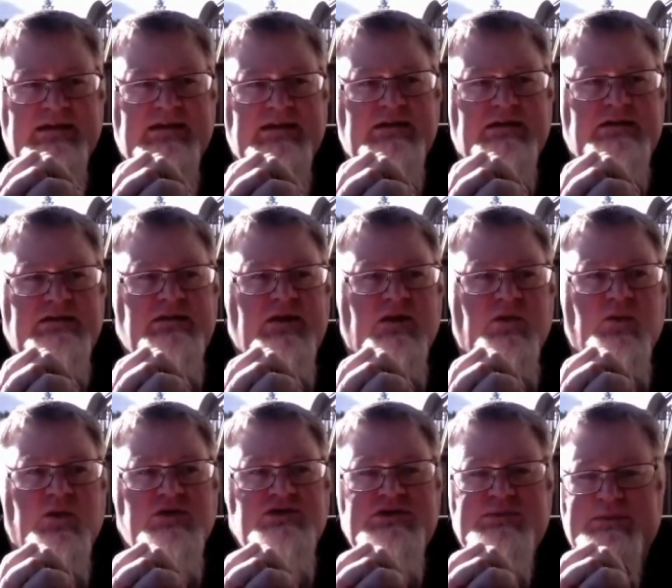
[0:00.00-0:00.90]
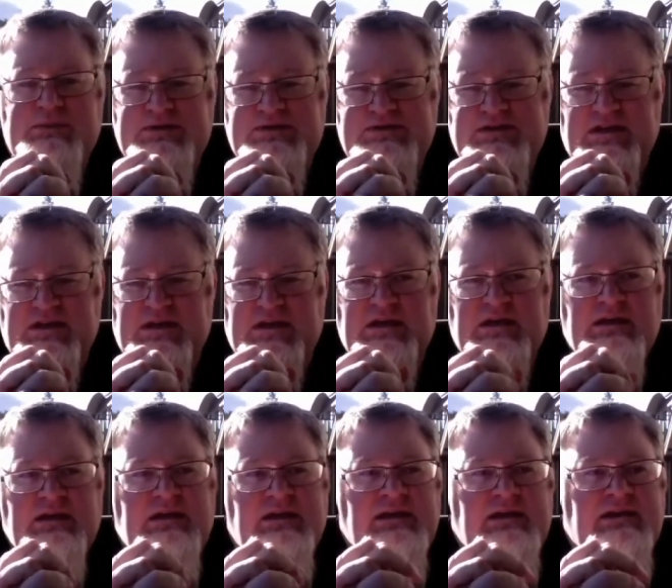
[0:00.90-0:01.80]
uh, our worship on Sunday.
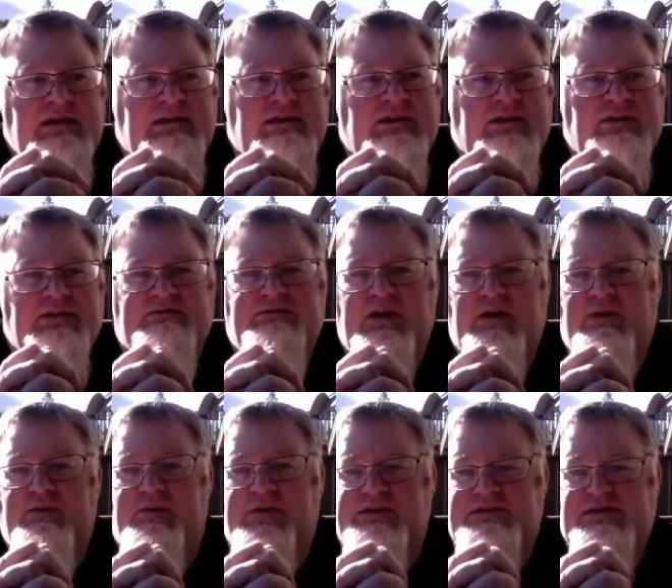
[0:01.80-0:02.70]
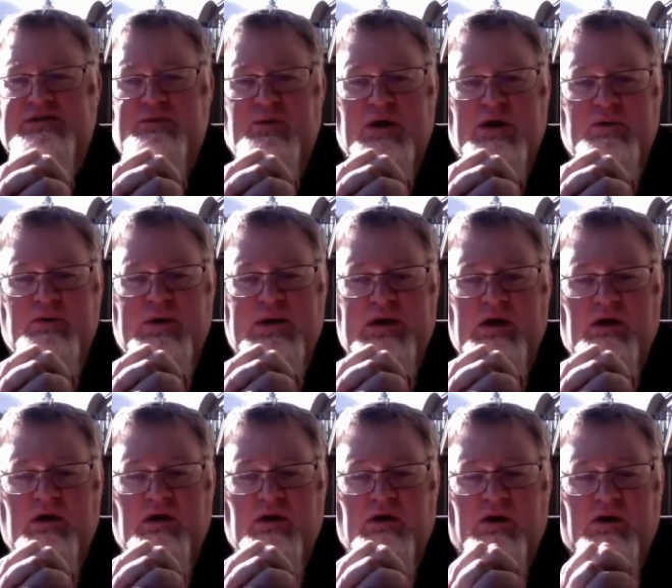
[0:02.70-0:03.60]
They're the very reason why we
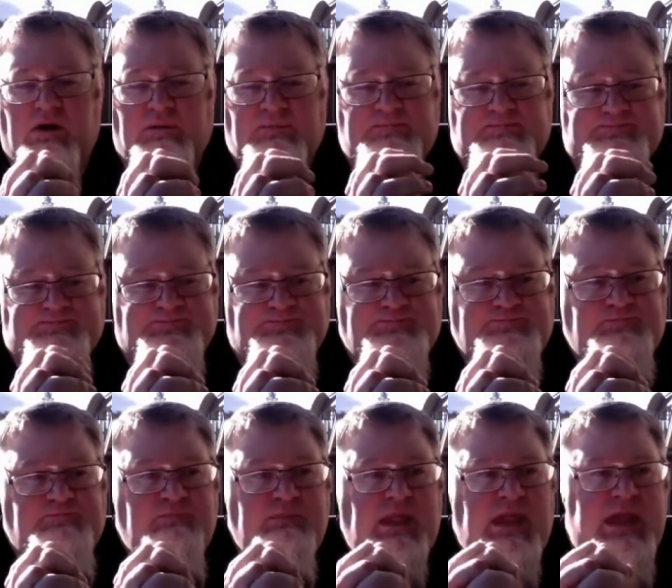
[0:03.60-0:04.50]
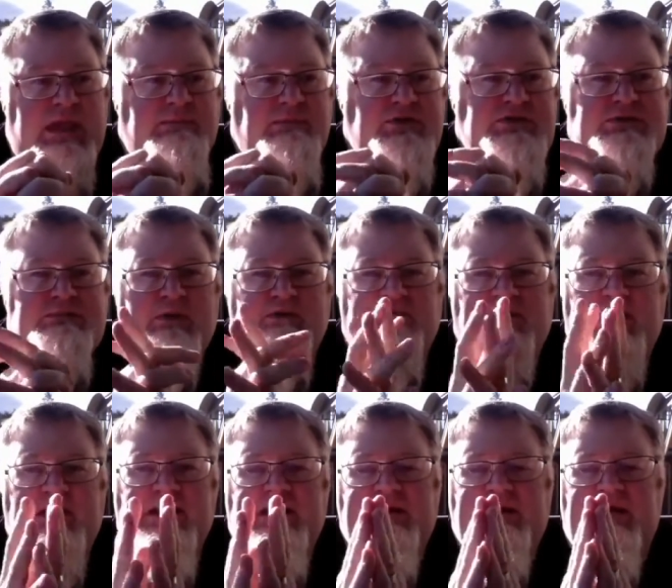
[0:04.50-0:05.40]
are able to
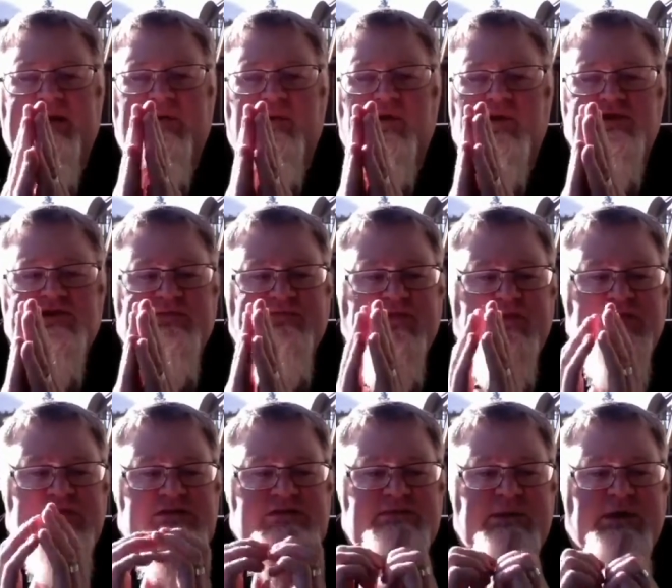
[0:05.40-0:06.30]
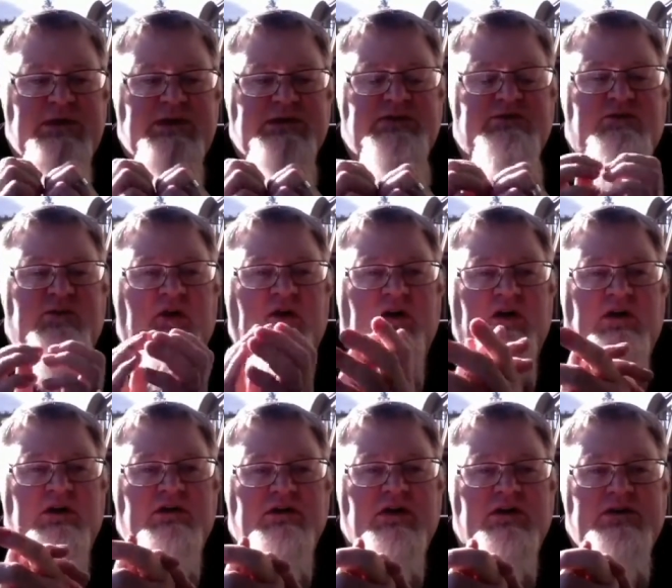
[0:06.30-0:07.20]
provide a worshipful experience for
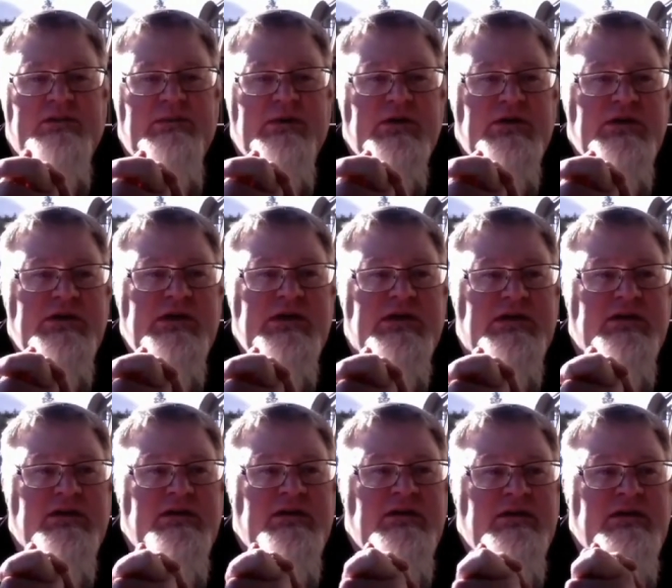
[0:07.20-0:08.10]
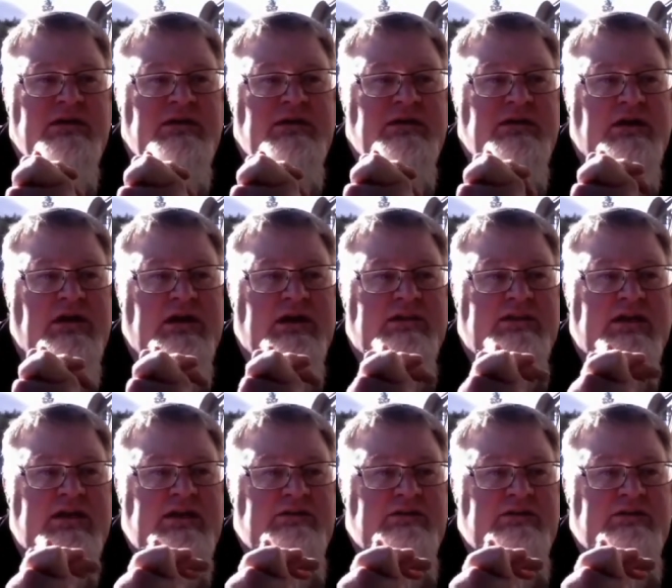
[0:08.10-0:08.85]
our community, and I thank